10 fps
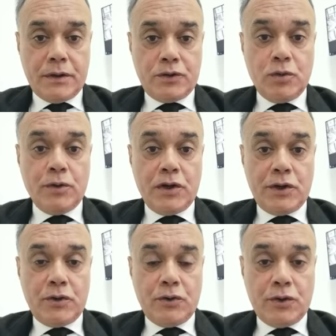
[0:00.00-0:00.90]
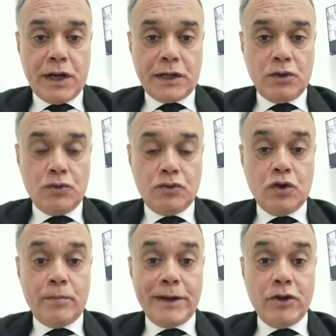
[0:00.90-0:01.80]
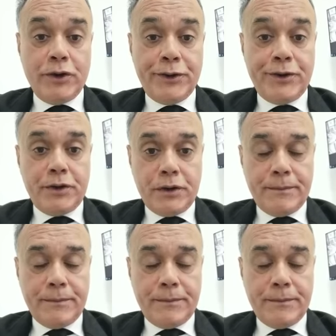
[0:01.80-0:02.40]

tubular or acute glomerular